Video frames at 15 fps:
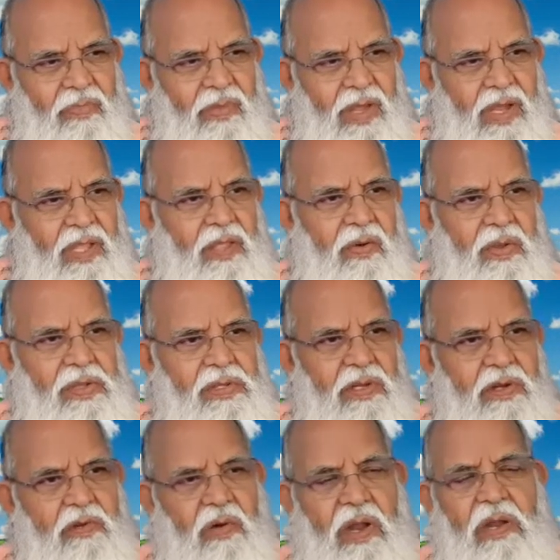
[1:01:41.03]
Otherwise
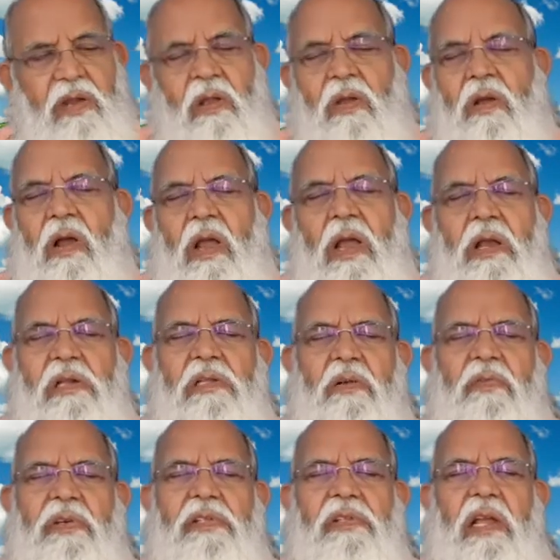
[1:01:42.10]
sit quiet and
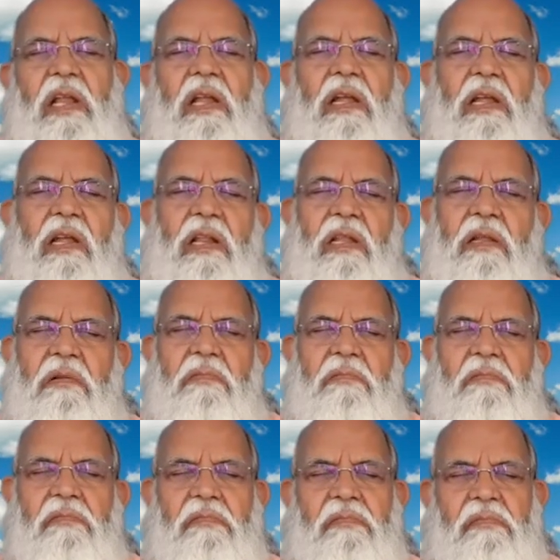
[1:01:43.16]
suffer silently.
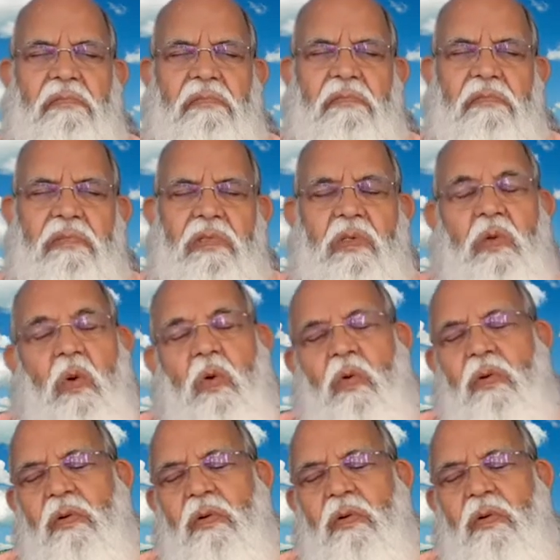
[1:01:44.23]
No.